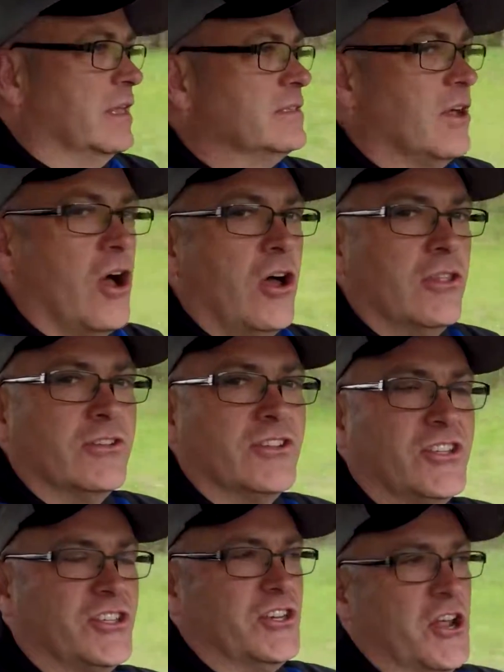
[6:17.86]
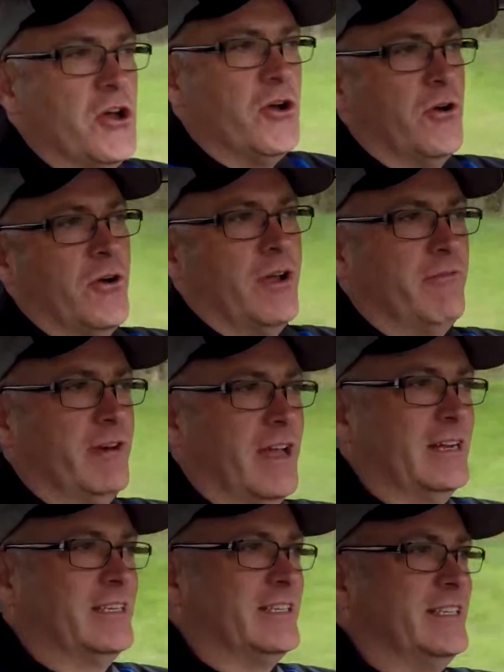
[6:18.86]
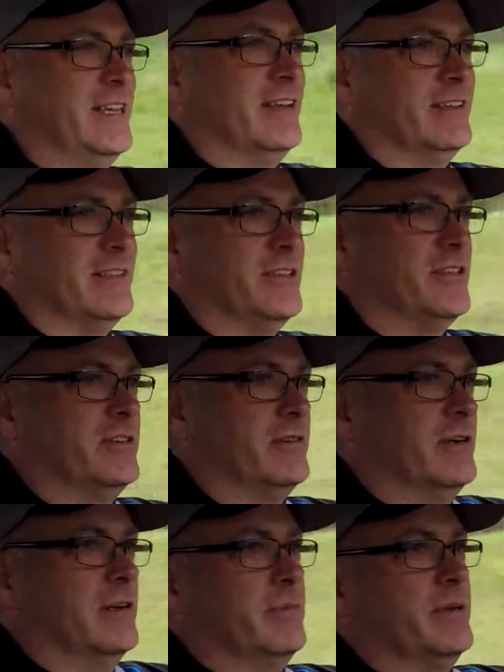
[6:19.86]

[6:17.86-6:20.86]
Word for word: that's all the snow I would like to see on this trip.